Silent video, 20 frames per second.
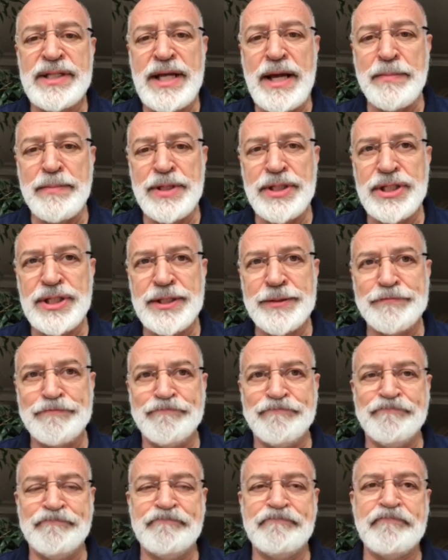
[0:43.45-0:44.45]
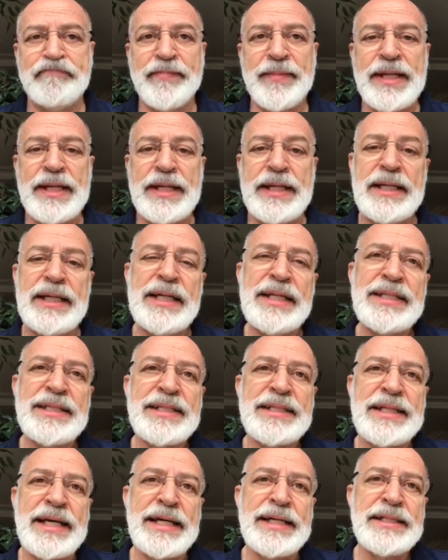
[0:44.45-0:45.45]
damages. In this
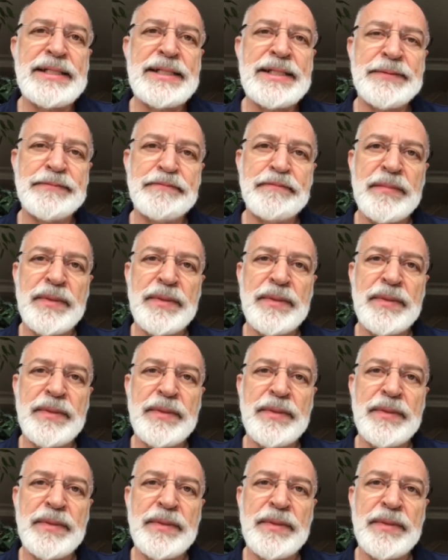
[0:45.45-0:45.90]
sense,